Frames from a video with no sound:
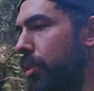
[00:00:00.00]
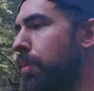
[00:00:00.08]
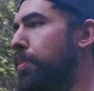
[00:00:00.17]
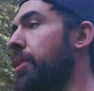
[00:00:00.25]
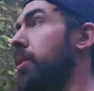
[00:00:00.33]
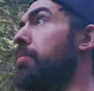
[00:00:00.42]

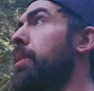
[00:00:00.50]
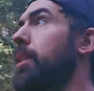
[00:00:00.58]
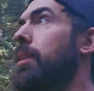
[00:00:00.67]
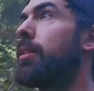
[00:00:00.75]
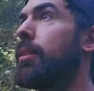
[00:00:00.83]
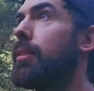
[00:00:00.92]
but
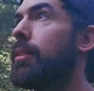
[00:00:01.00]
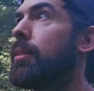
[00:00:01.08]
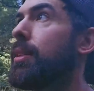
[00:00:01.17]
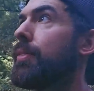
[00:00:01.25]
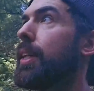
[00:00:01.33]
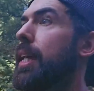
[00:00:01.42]
somebody,
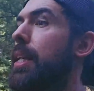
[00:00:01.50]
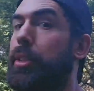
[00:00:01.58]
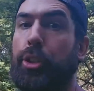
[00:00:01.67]
if they can,